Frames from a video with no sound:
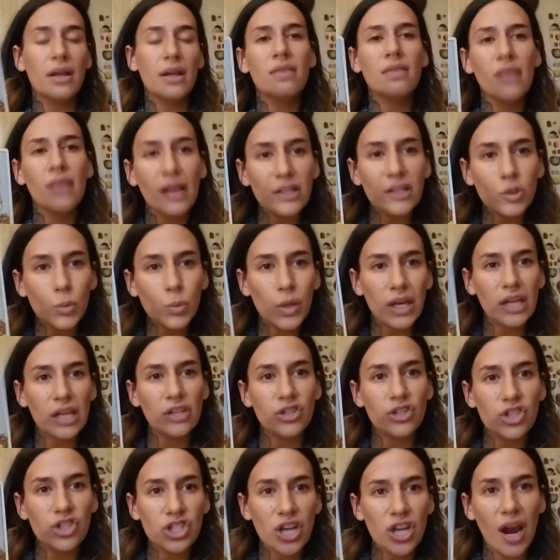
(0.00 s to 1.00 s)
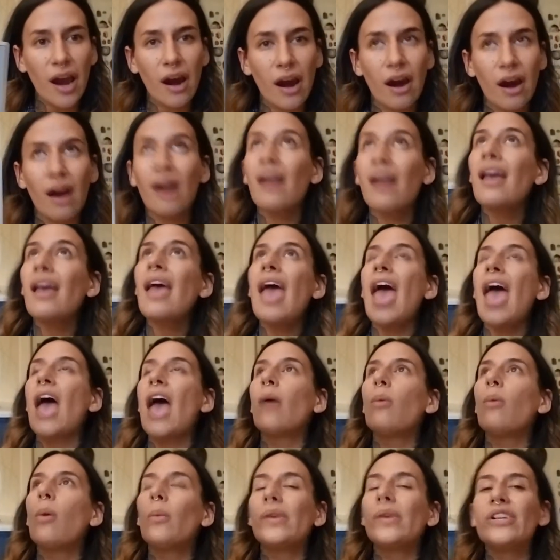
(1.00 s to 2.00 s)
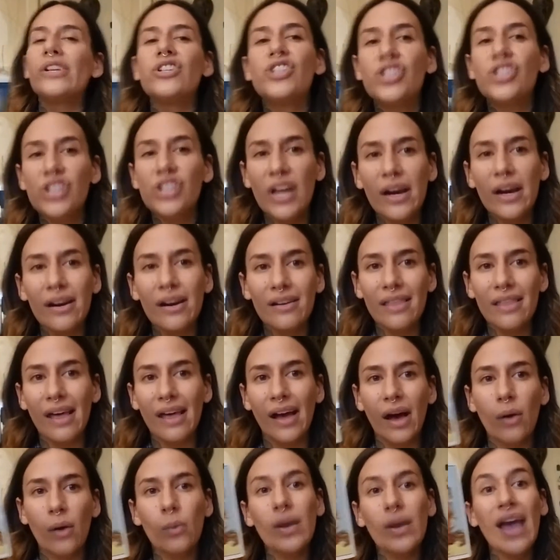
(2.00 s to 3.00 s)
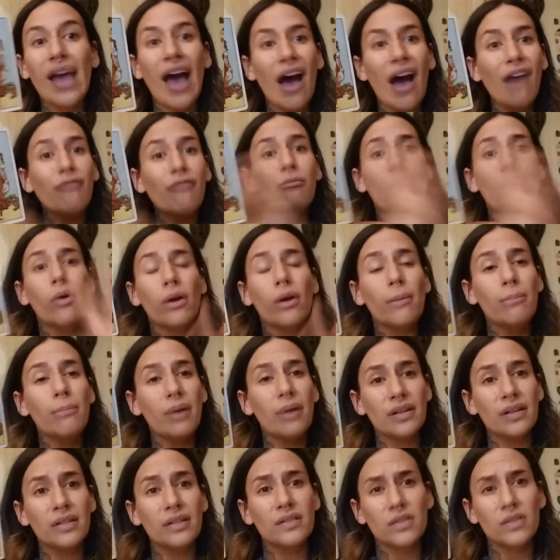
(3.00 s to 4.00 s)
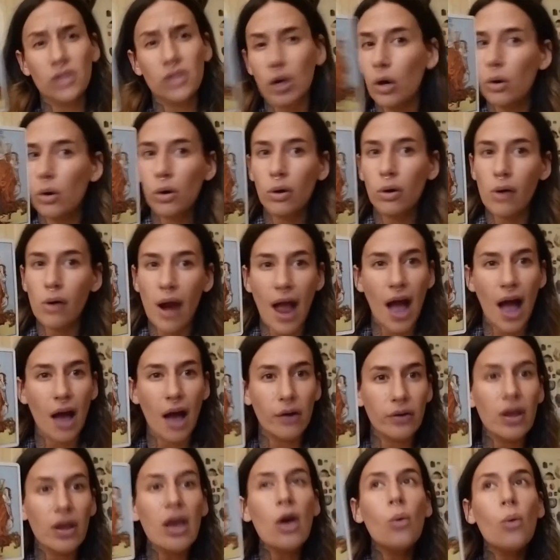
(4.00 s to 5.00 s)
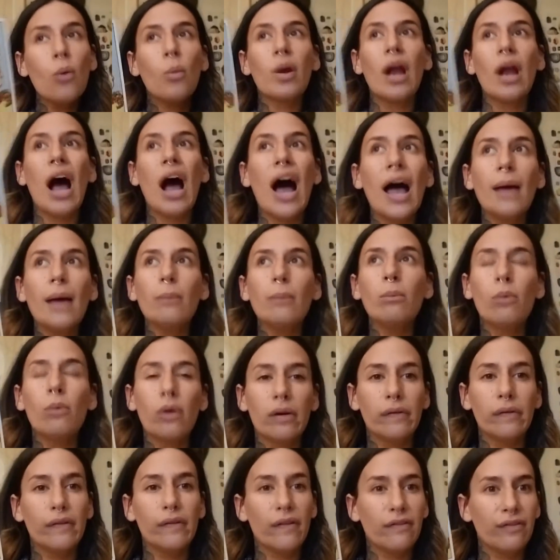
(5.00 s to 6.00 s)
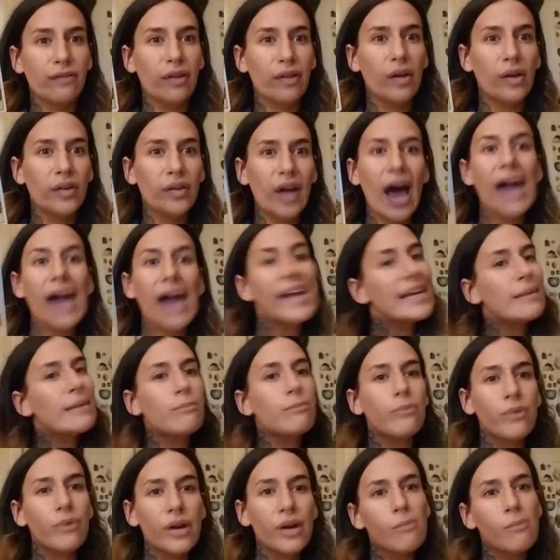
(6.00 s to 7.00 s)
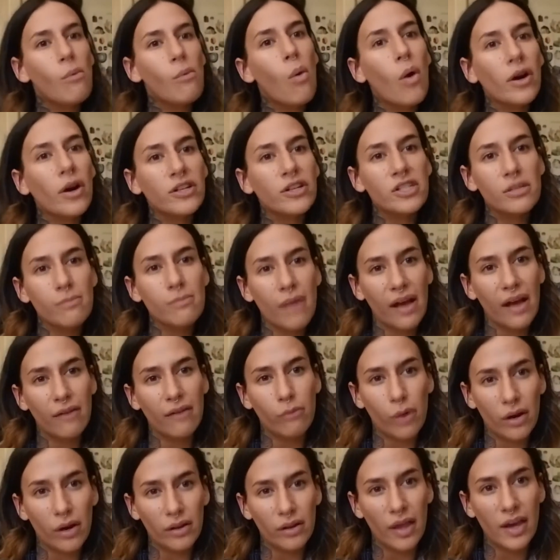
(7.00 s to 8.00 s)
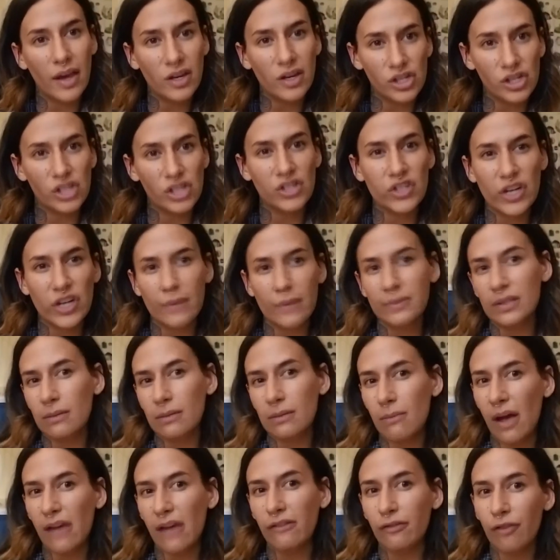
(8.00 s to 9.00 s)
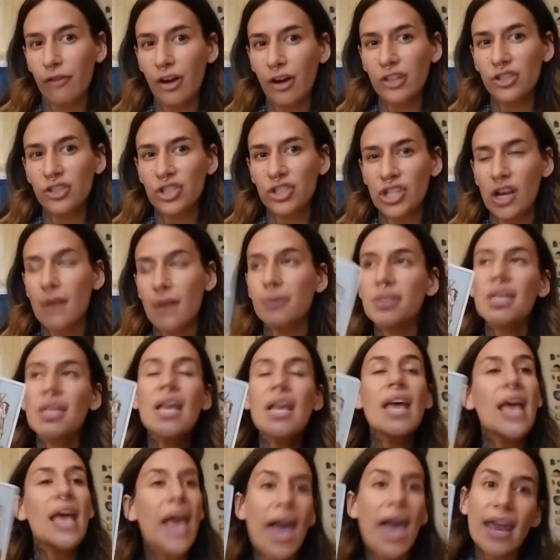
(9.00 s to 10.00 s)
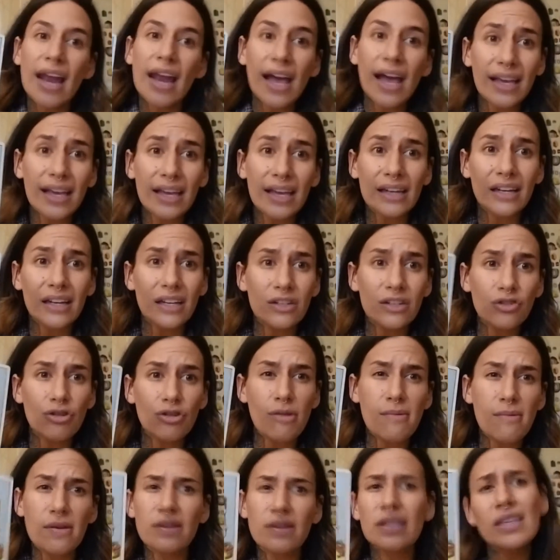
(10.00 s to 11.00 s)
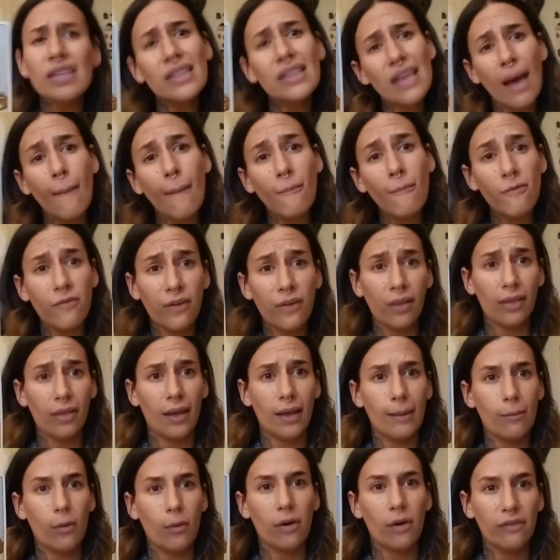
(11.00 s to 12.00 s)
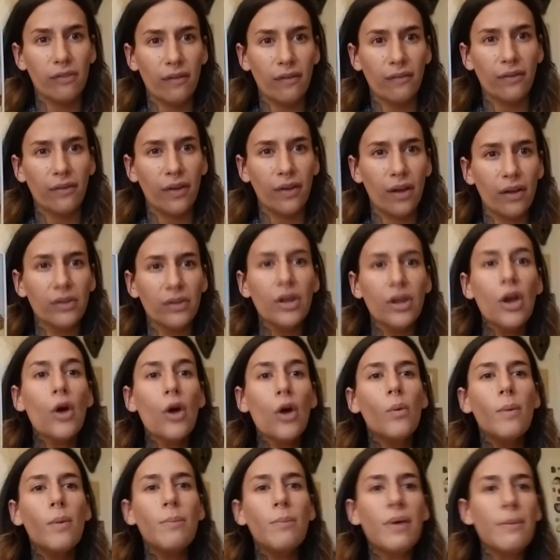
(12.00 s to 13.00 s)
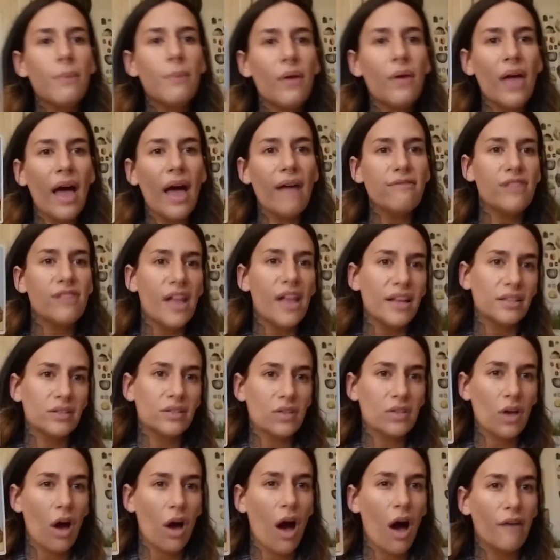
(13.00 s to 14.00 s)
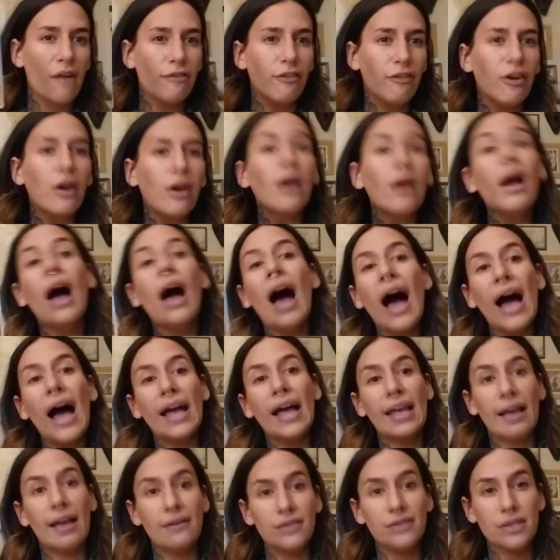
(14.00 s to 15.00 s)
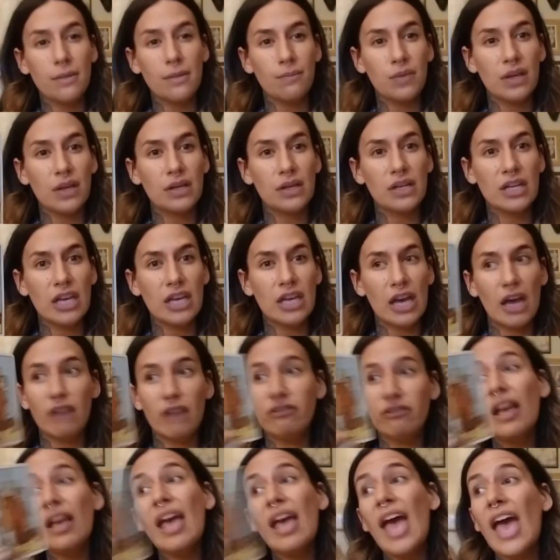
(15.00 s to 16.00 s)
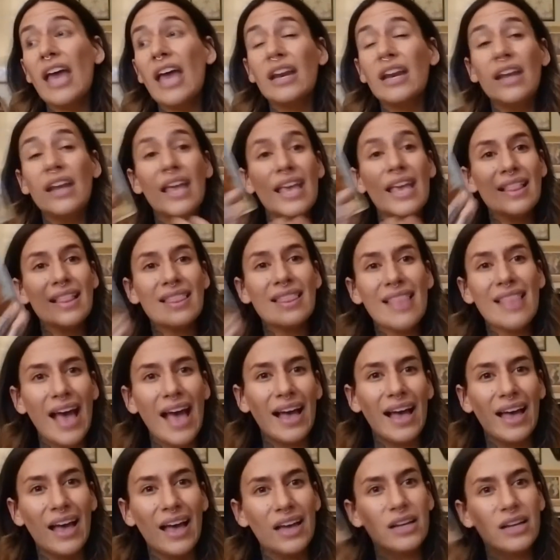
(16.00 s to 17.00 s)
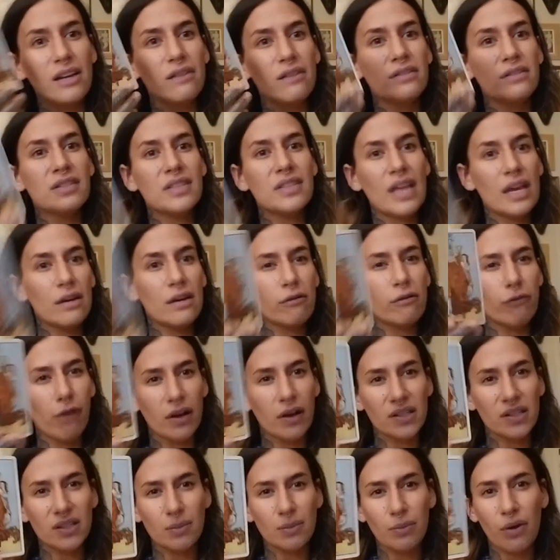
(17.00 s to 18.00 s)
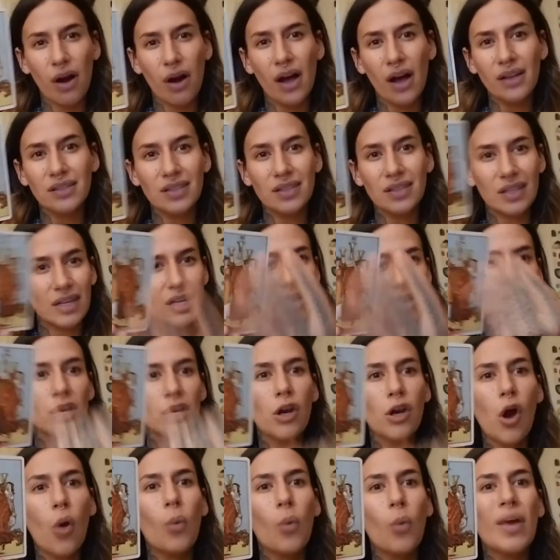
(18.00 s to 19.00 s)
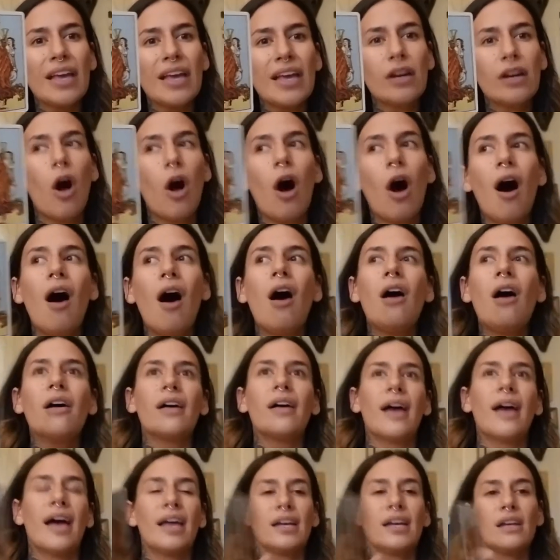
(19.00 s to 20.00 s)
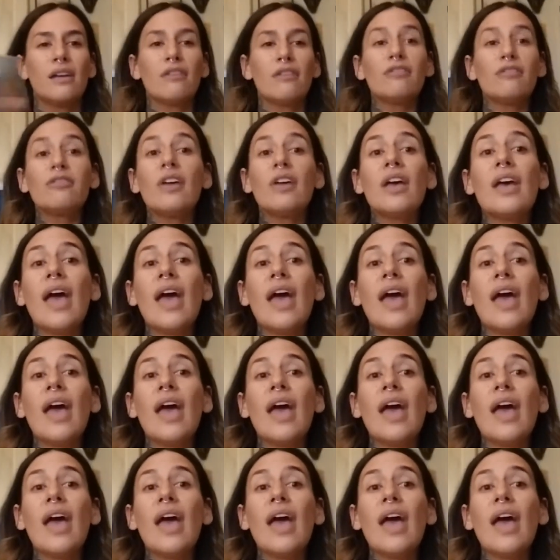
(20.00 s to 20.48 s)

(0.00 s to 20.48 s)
and this we can share. And when we share that, we have more abundance to go around. When I'm more fulfilled, I can bring more to my relationships and my friendships, and I can contribute to them feeling more fulfilled. When people have less to offer, I have something to give. And in that kind of state of reciprocity, you know, we can all kind of